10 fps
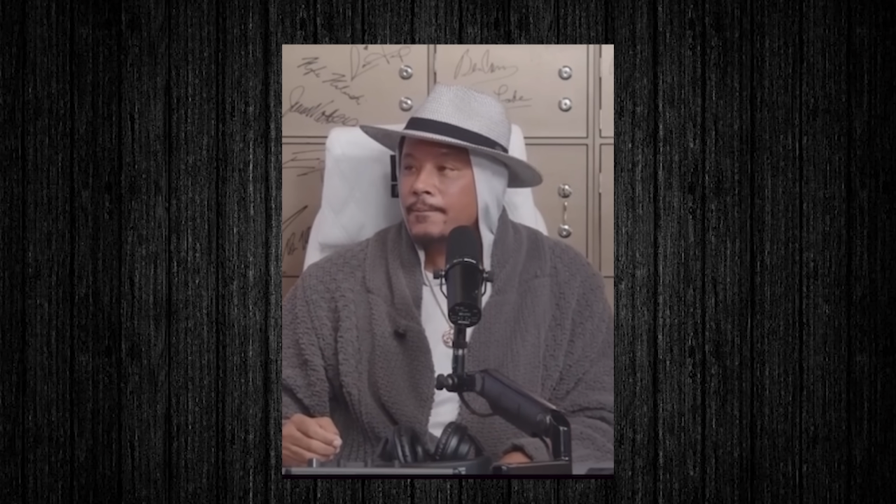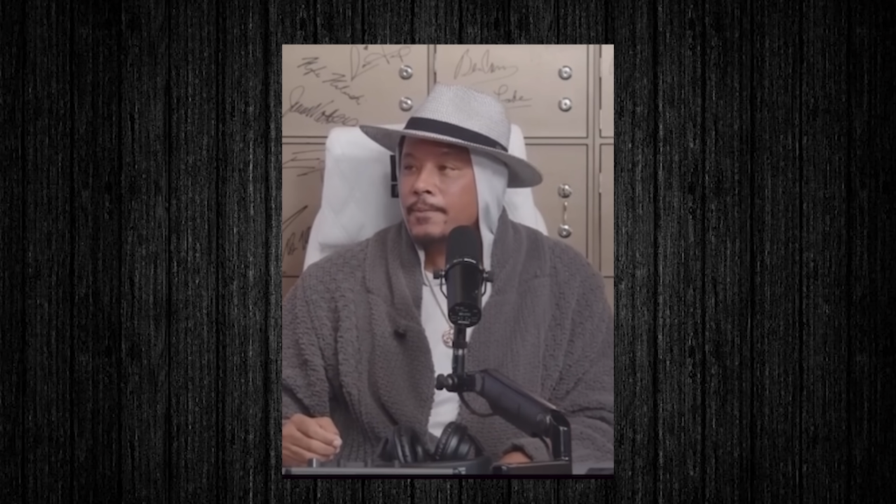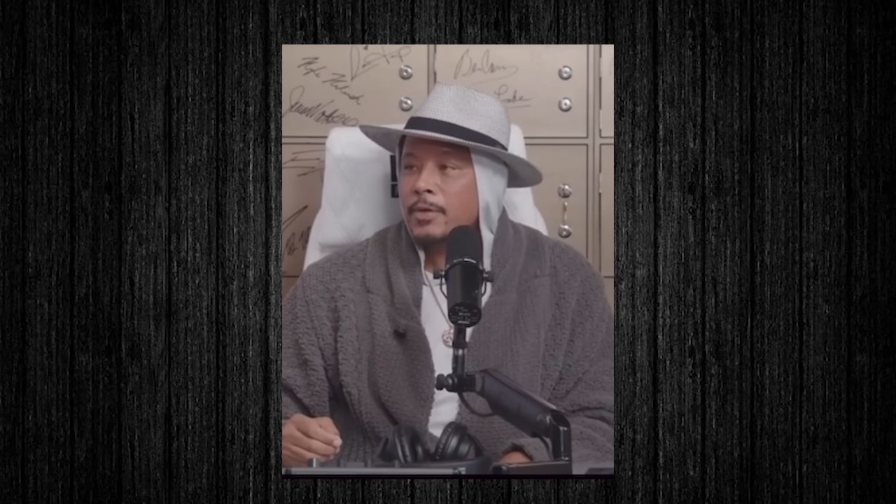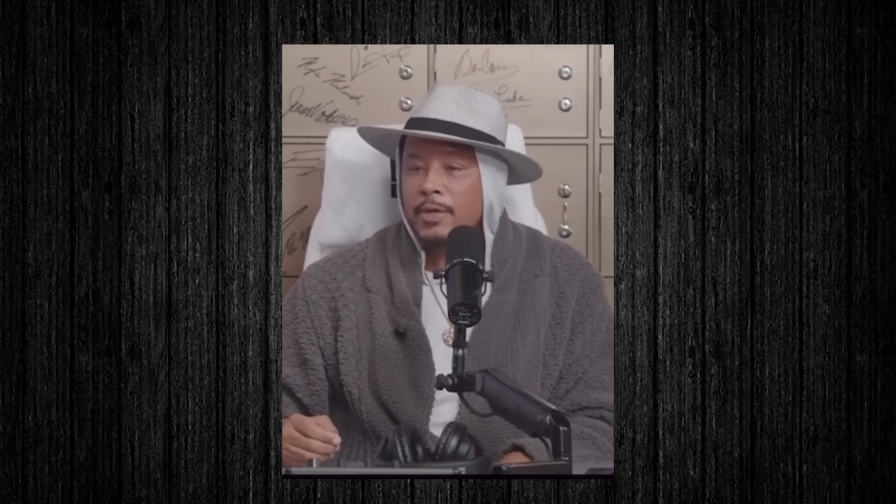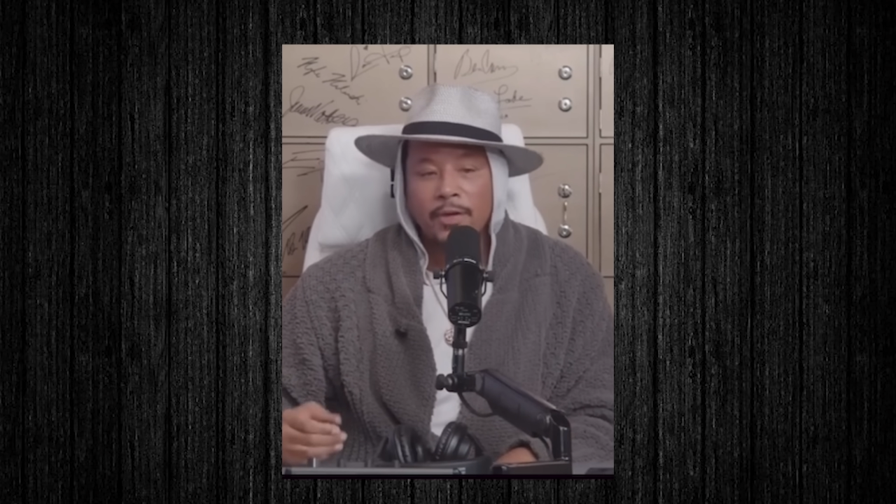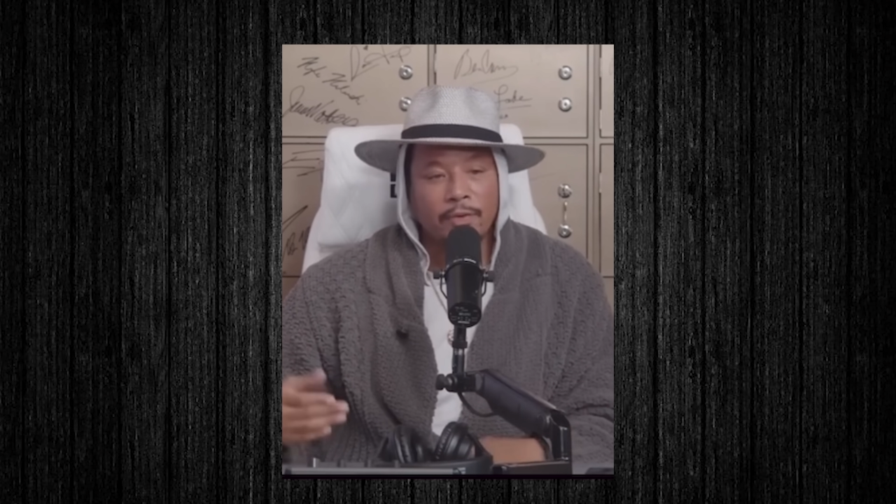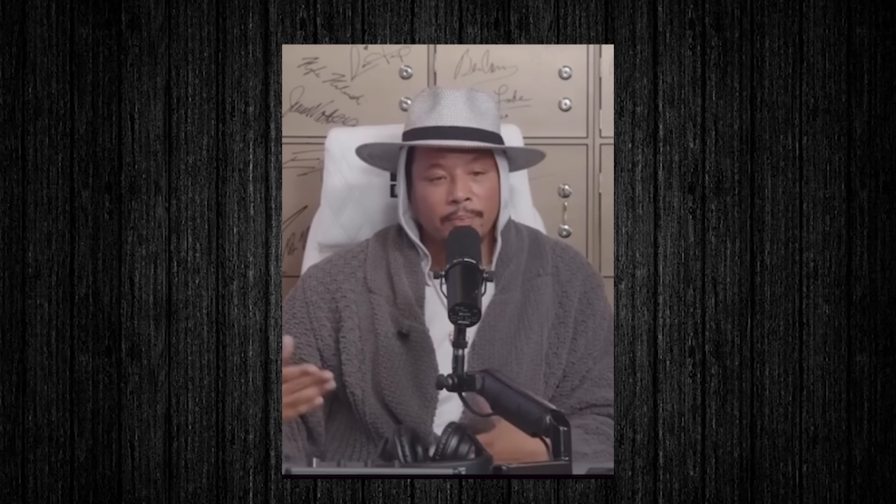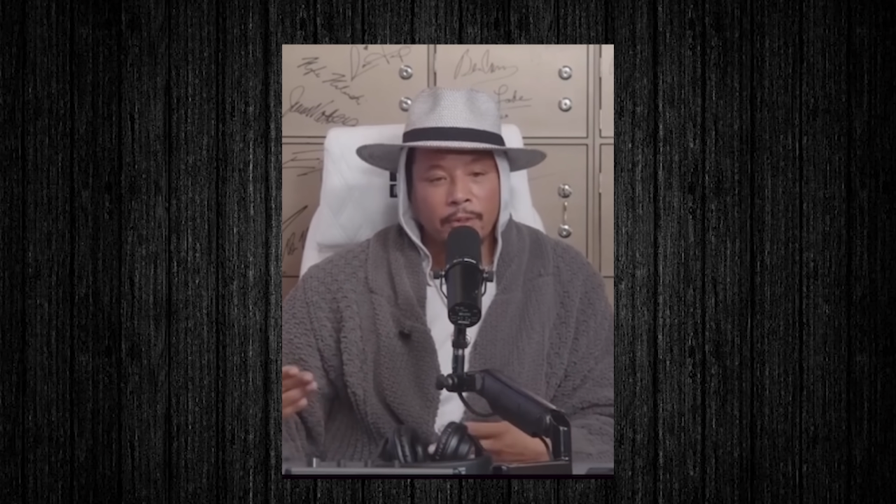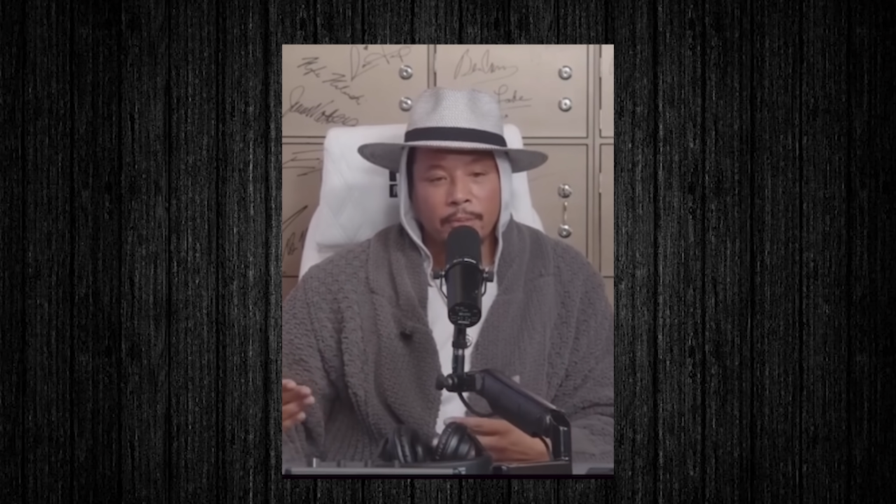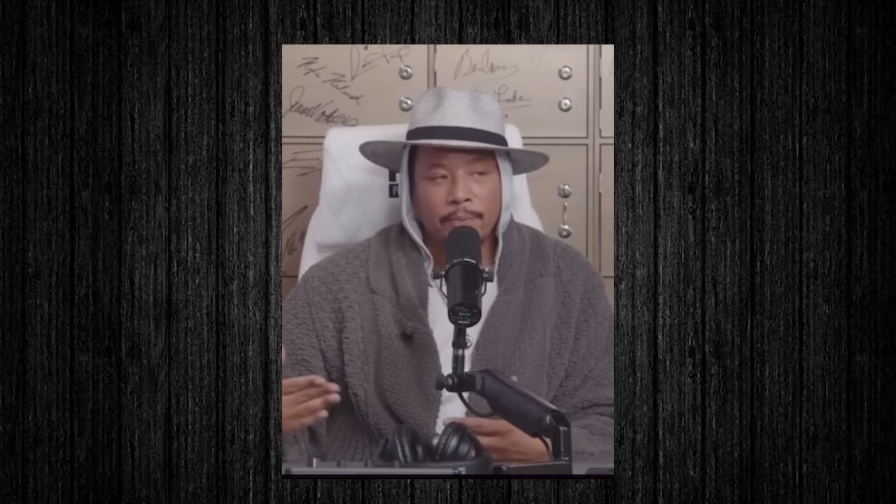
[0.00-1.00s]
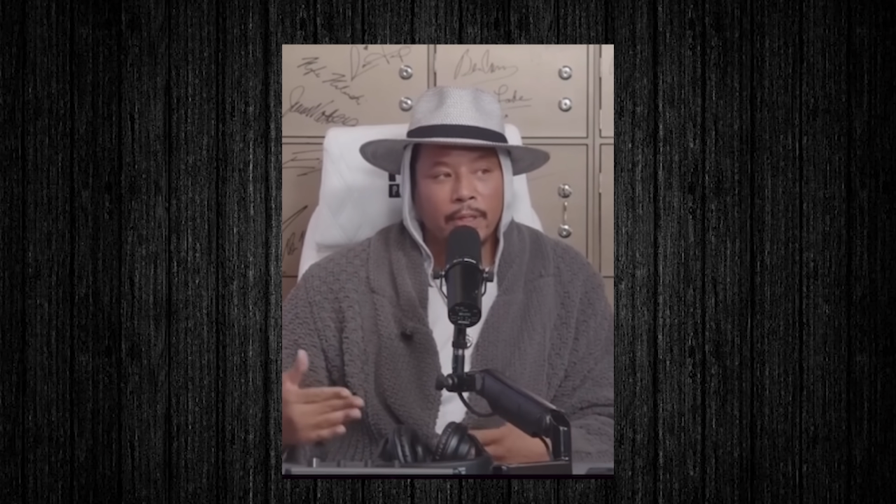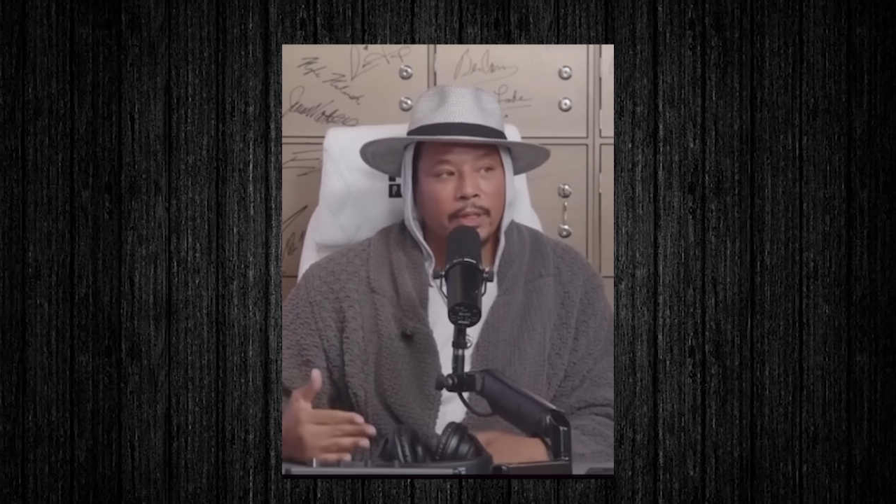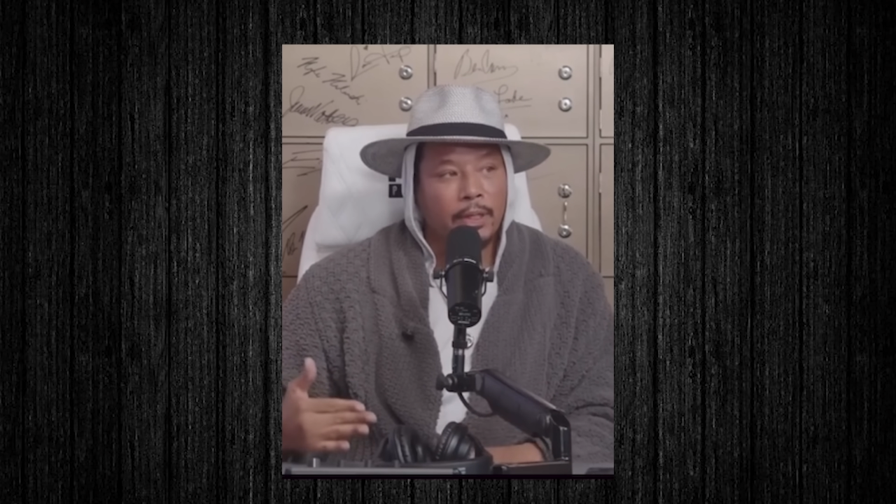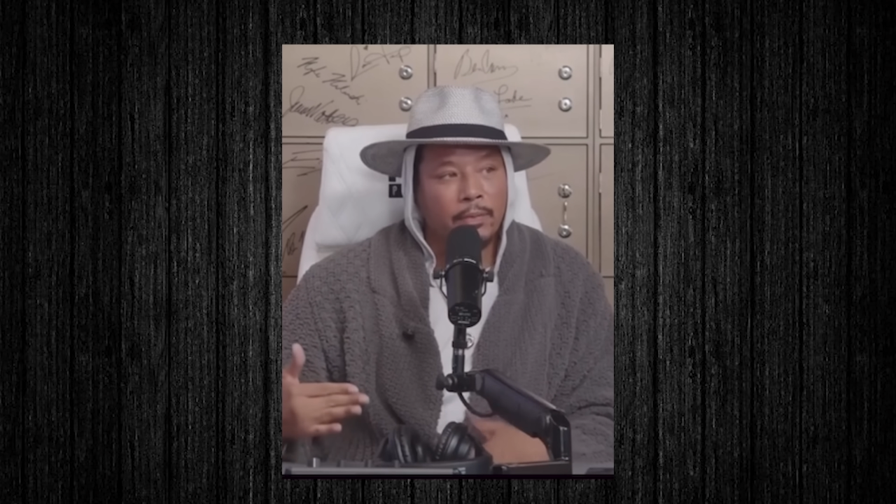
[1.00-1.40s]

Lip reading: You give up your ability,